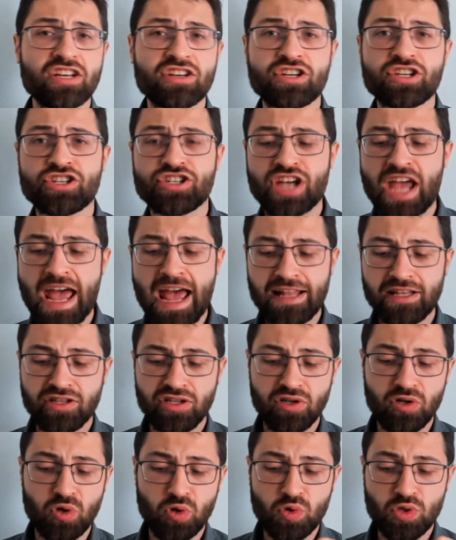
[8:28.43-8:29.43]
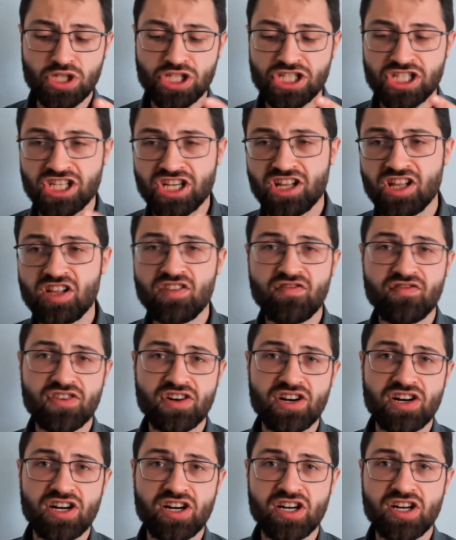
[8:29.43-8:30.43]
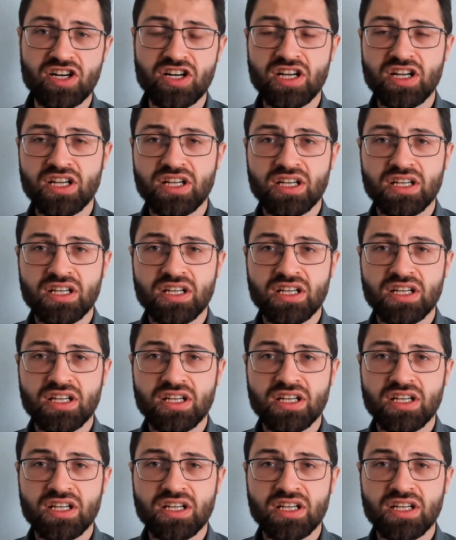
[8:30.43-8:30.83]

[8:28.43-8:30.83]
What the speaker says: Shadow, Silver.